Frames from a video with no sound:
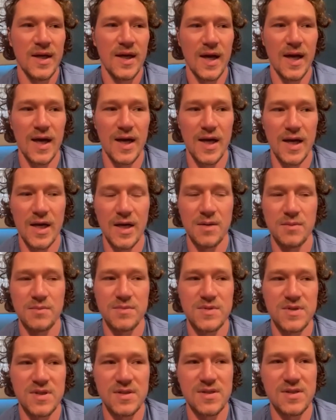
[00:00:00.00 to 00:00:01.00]

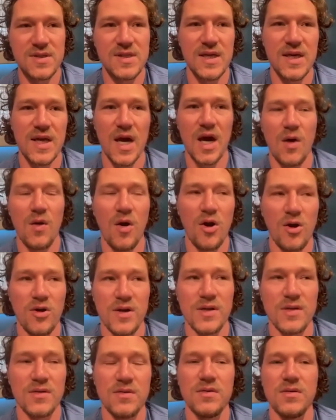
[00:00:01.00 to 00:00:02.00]
and just see how hard
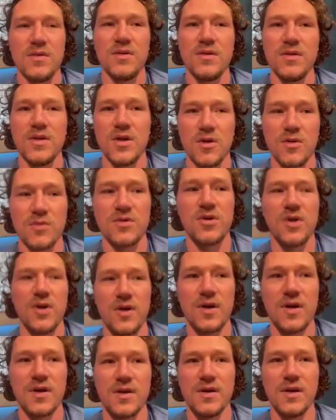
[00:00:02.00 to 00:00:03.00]
it, you know,
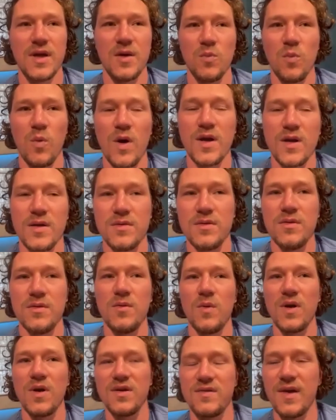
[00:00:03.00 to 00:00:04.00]
took and what
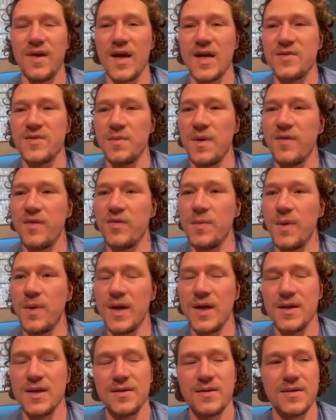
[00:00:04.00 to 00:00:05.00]
it takes from
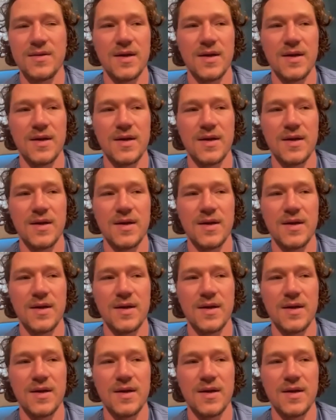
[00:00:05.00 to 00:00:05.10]
everybody.